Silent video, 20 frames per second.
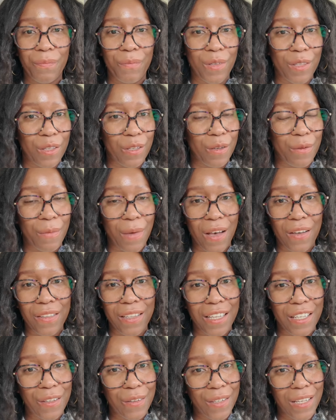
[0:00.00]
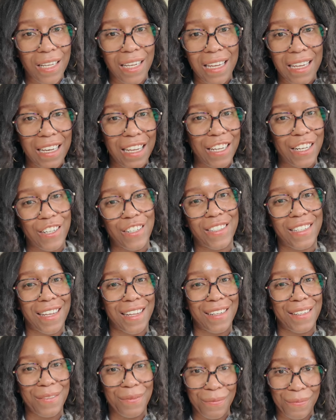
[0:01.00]
put the amount that you need, and you're
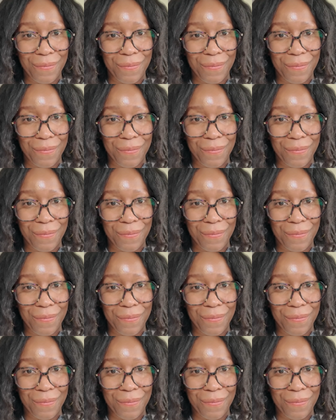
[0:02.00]
done.